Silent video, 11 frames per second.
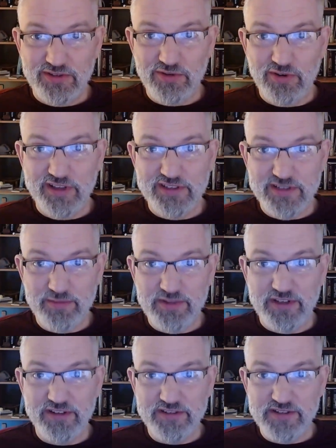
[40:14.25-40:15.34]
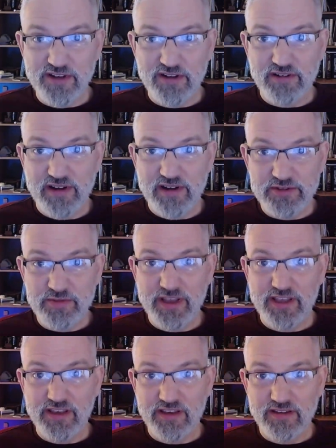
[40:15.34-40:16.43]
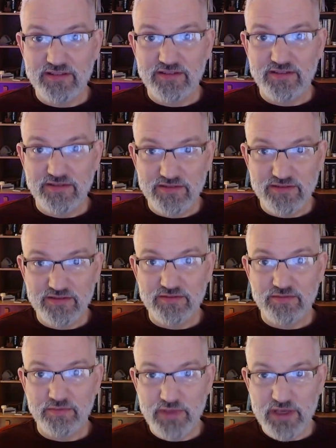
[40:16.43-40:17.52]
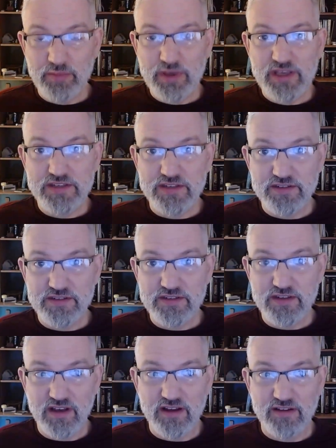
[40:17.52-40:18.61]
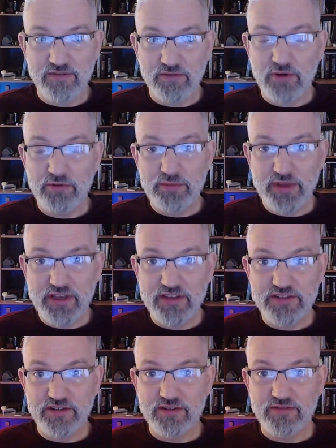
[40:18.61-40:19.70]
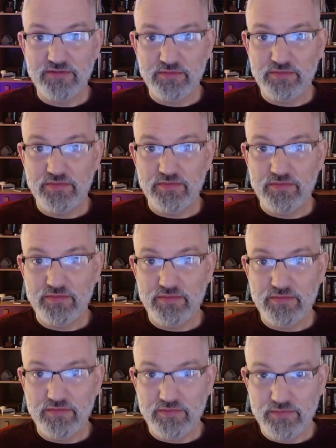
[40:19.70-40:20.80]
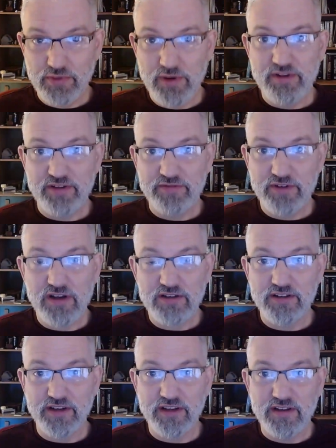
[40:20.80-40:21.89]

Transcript: 20 something years ago, I was making big pieces out of what would be considered primitive concrete.